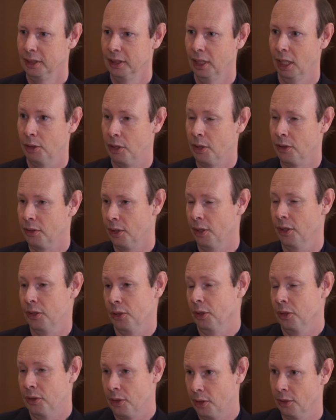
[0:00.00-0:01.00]
uh, to,
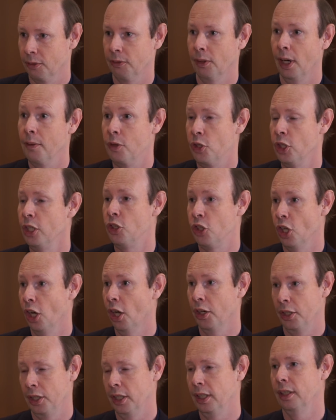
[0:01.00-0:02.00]
so to the 5G
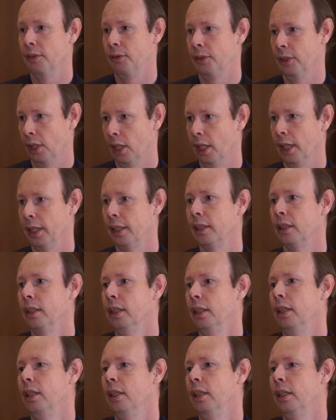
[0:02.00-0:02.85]
journey, if you like.